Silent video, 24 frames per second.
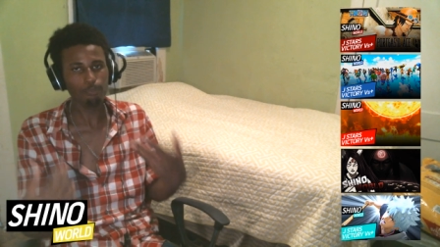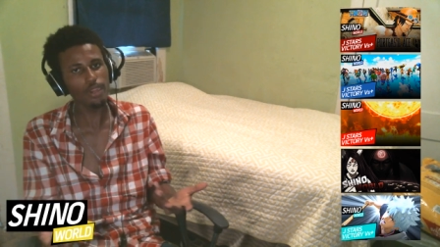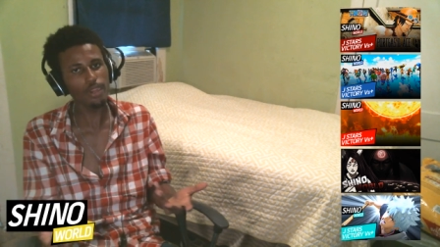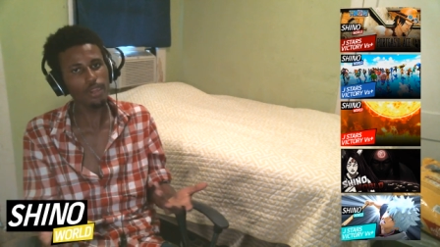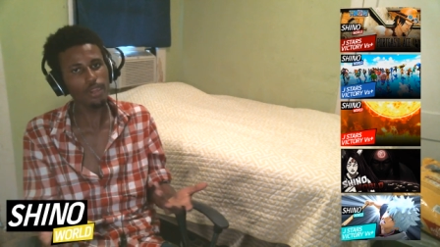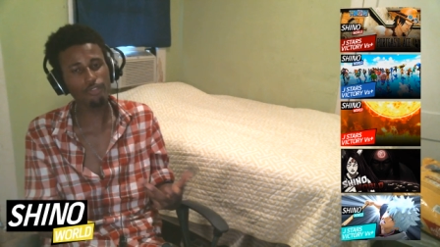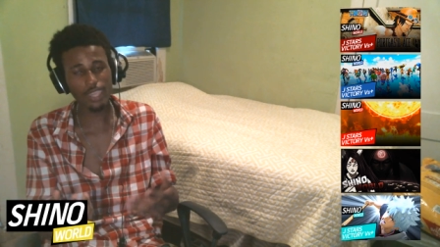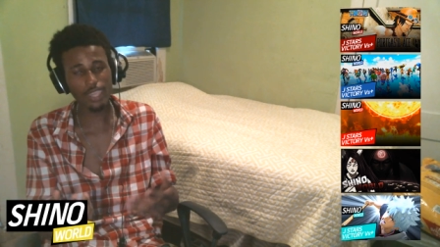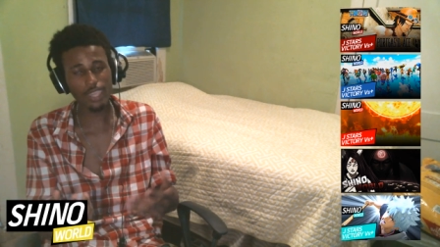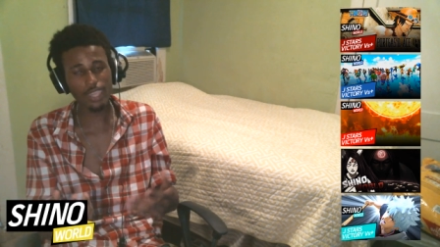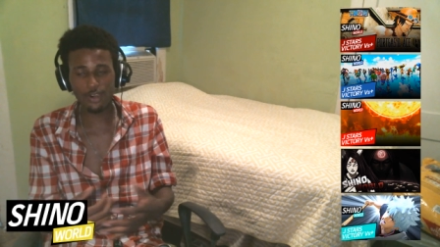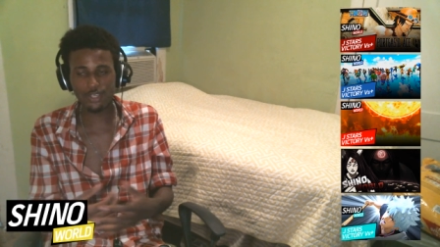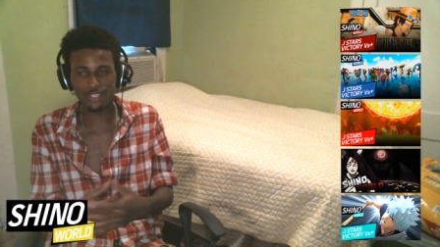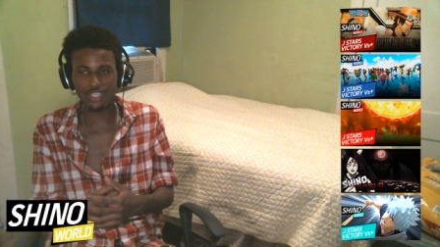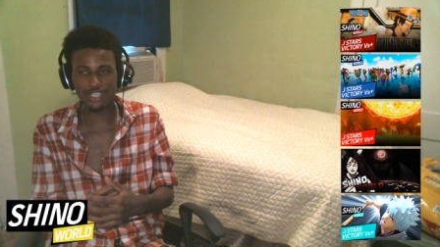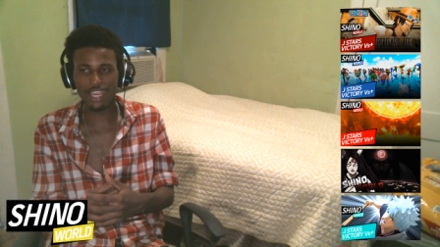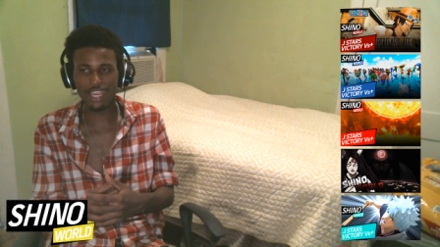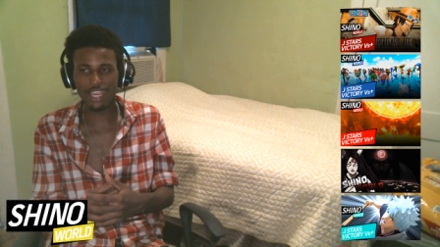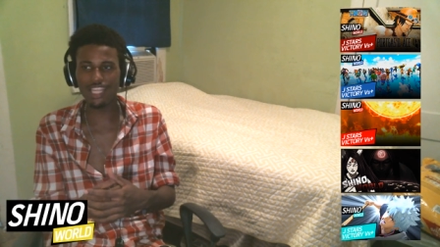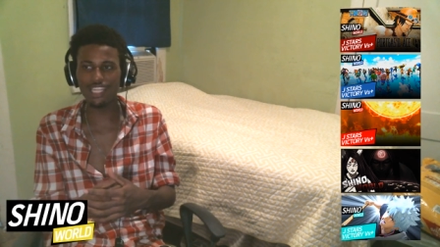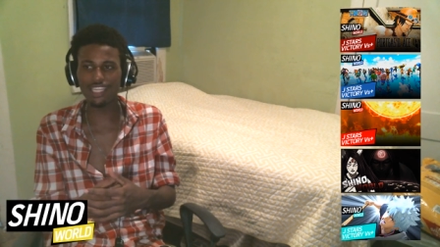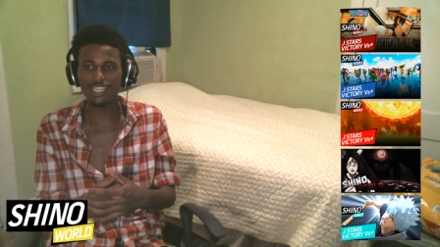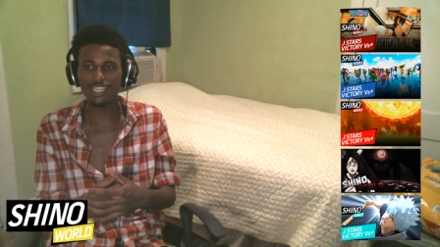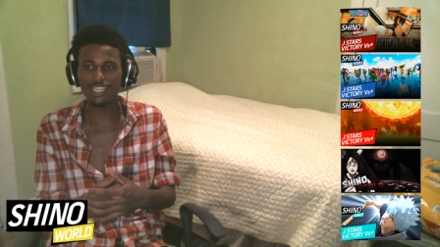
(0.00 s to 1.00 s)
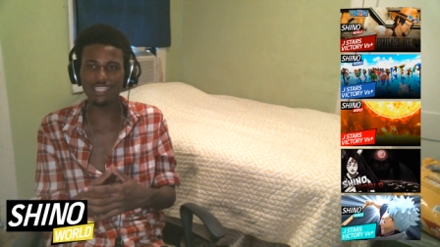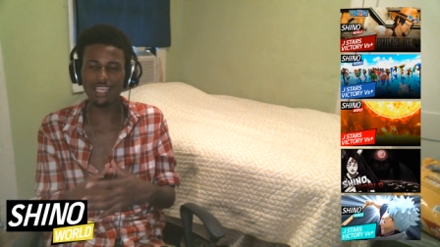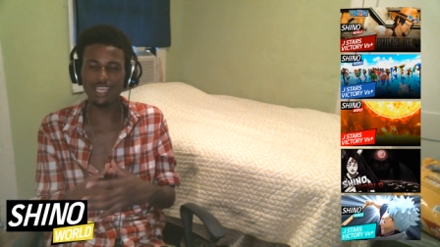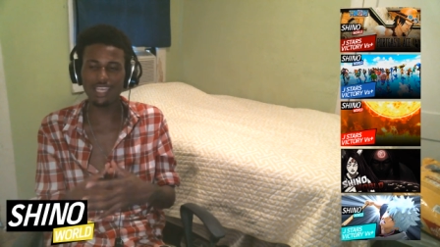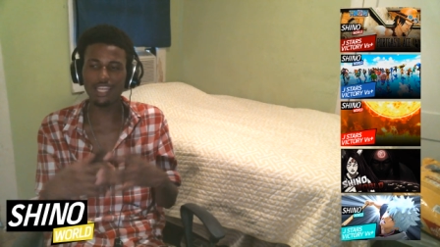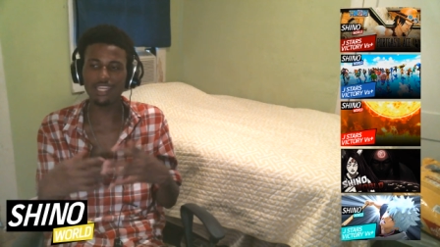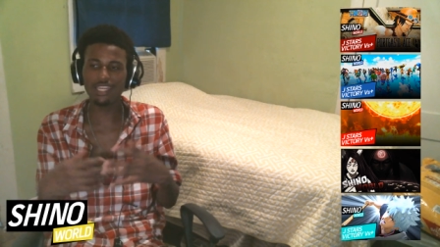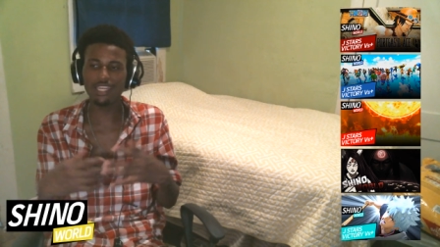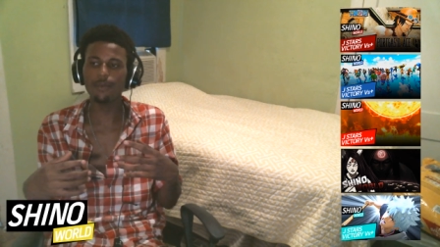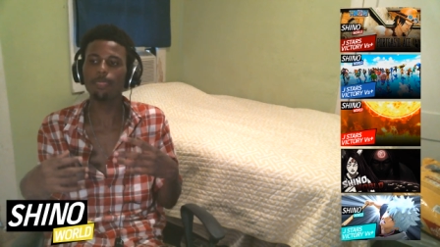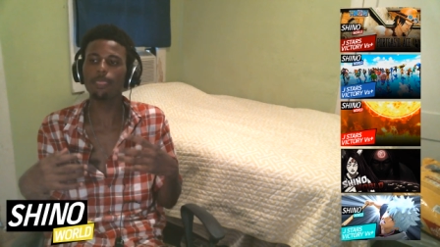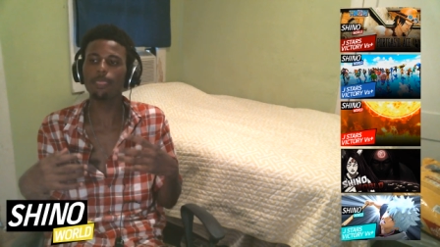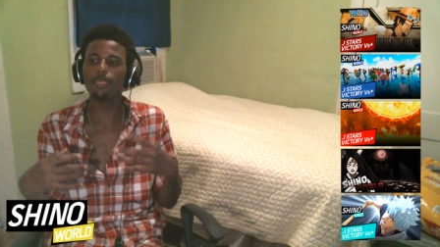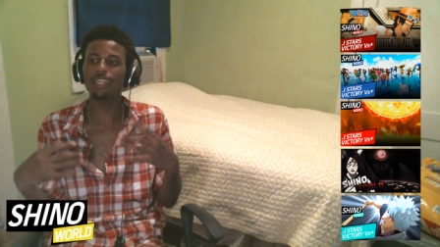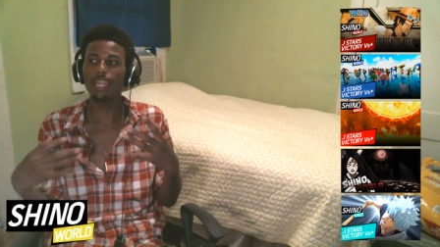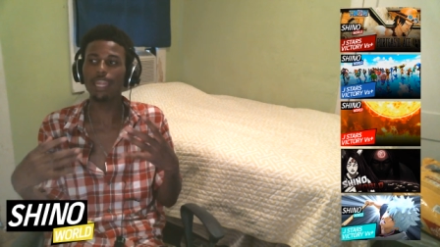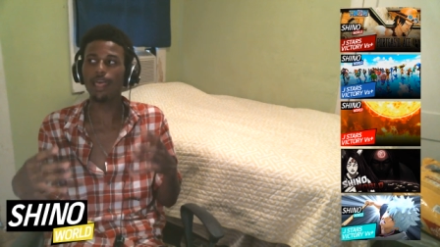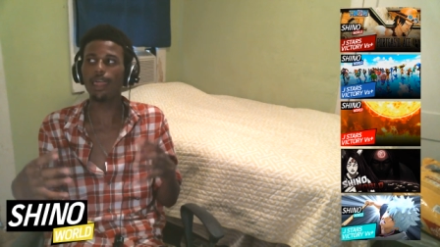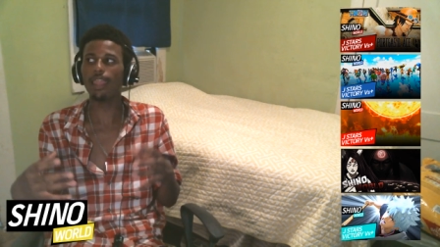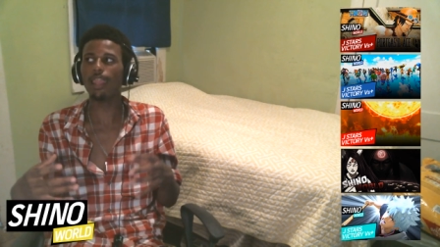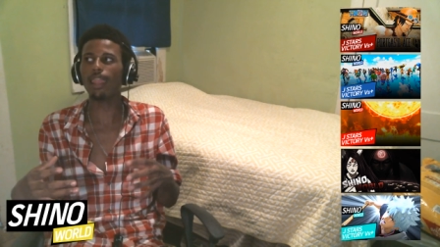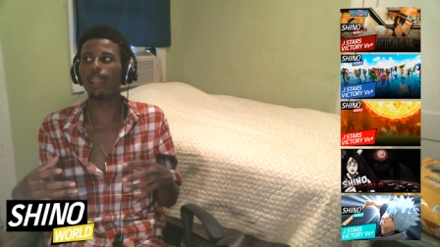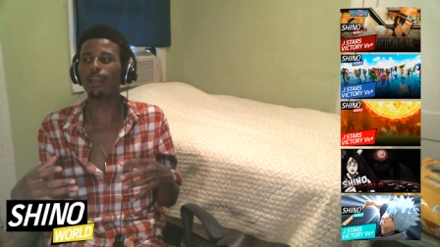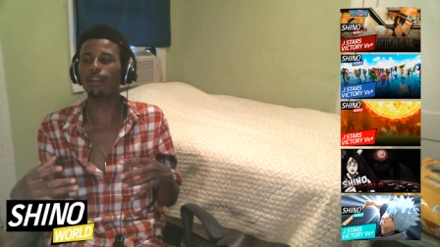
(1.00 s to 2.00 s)
brief character an, an, an,
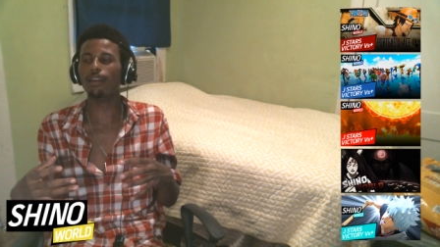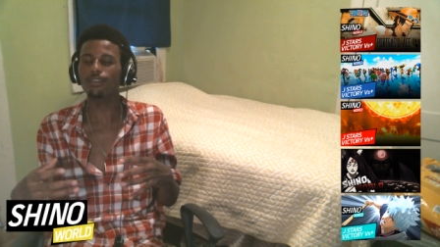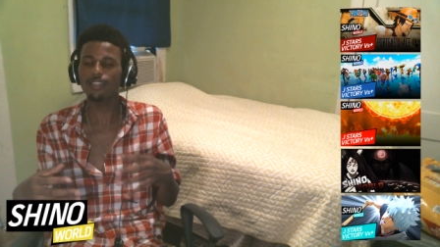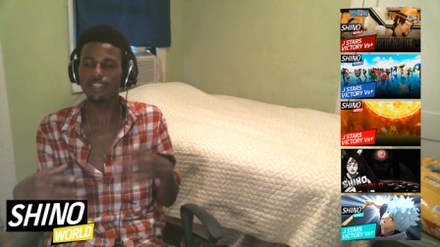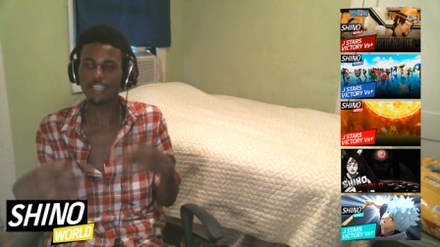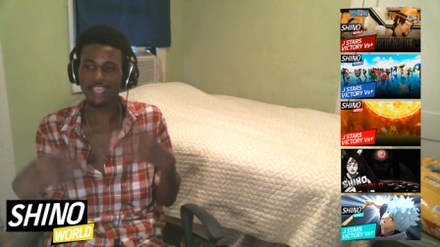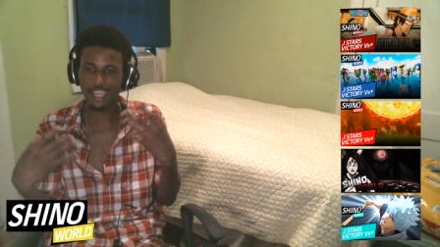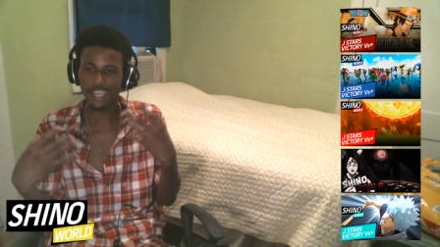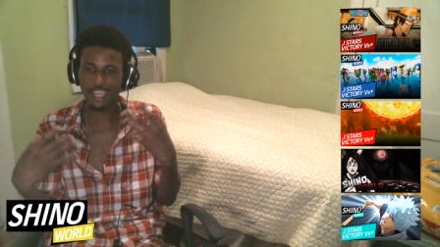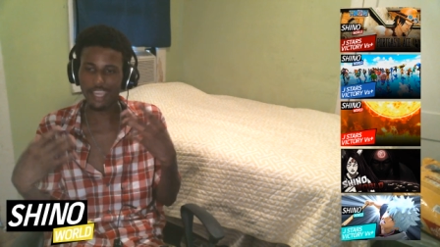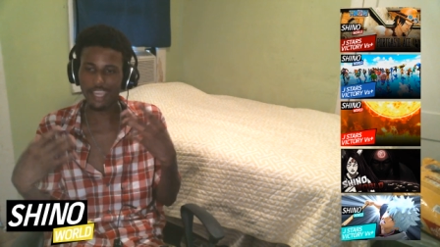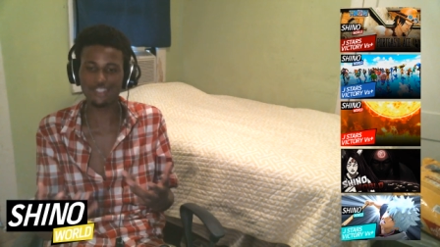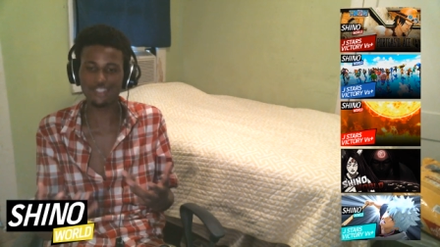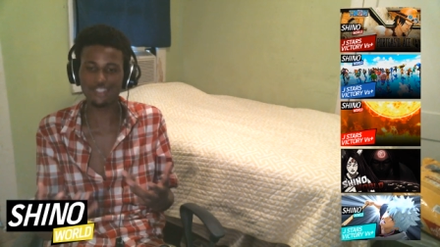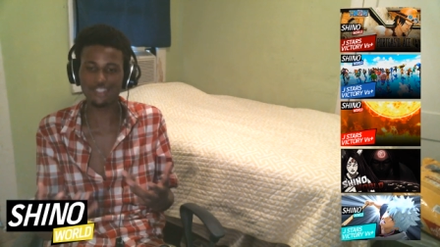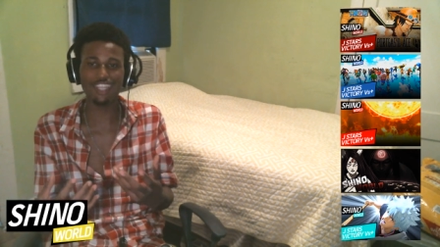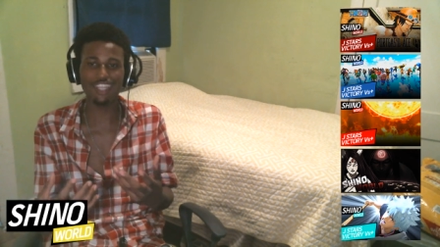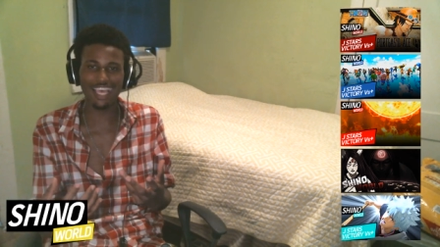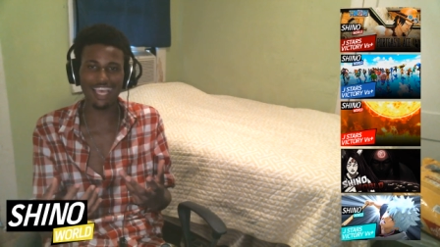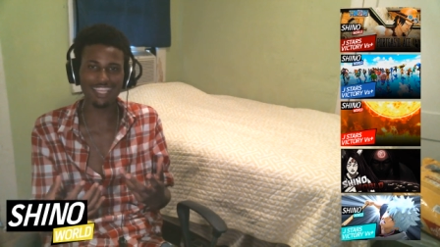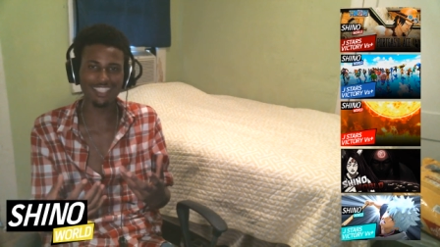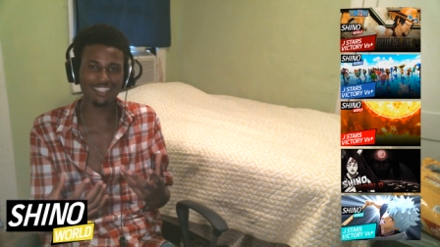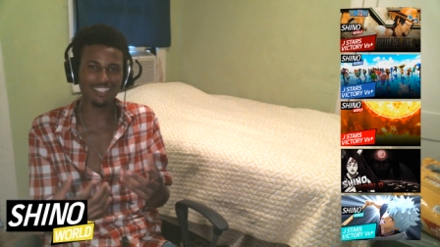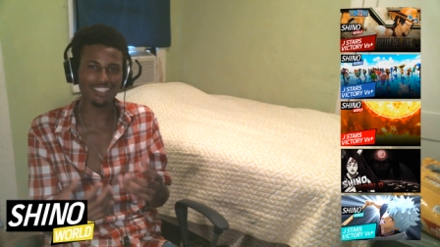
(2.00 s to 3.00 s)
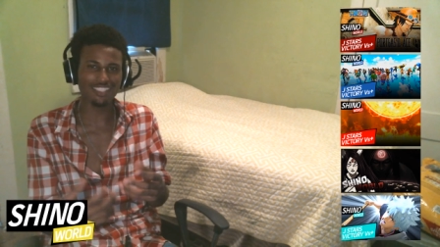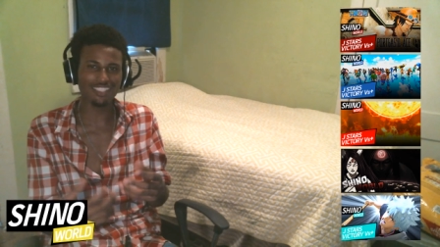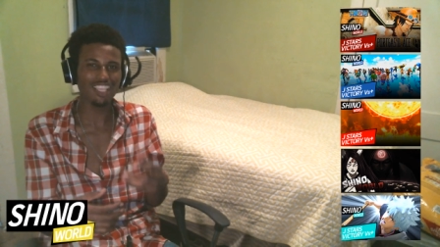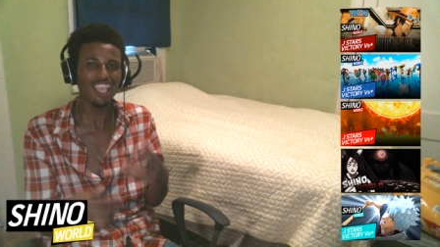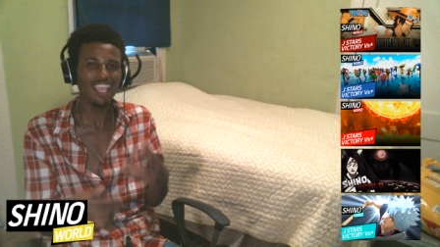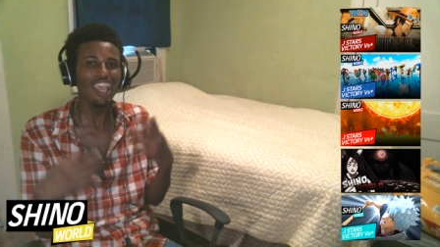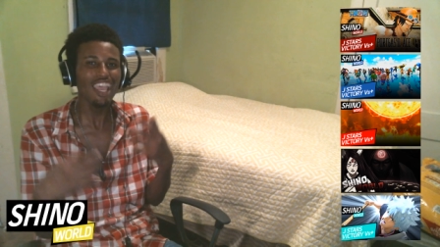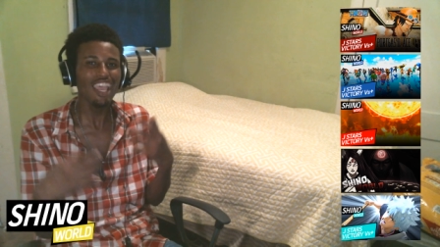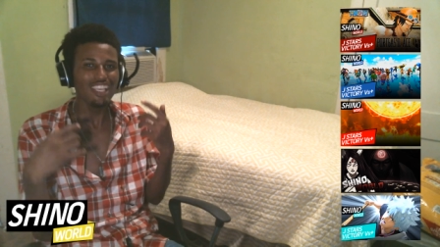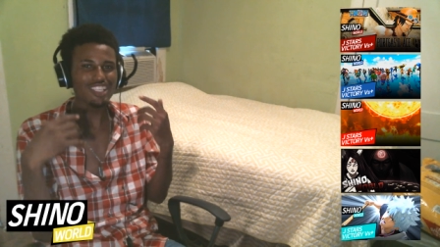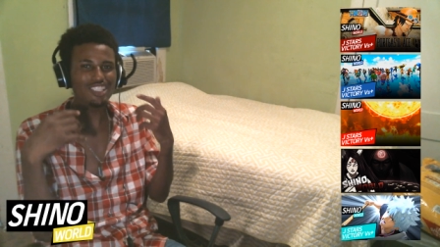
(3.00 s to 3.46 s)
uh, character analysis.